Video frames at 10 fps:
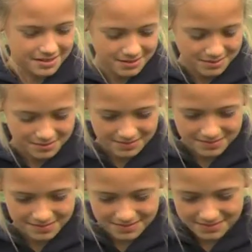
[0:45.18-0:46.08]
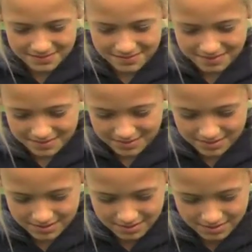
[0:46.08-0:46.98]

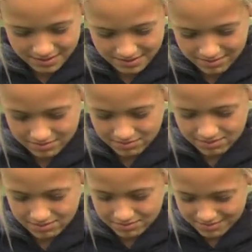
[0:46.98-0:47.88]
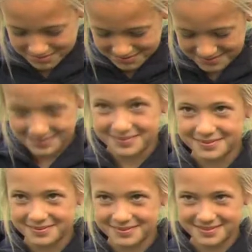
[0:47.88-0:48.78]

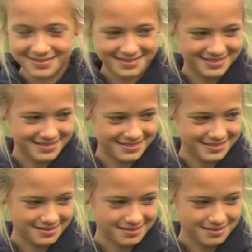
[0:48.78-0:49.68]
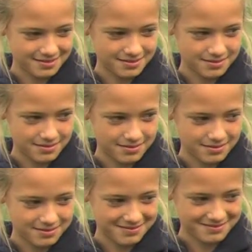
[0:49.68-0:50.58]

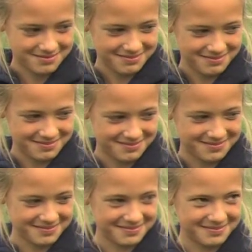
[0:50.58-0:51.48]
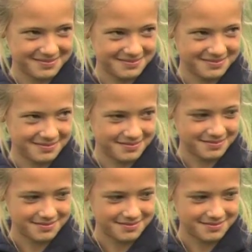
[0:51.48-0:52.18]
No words are spoken by the person on screen.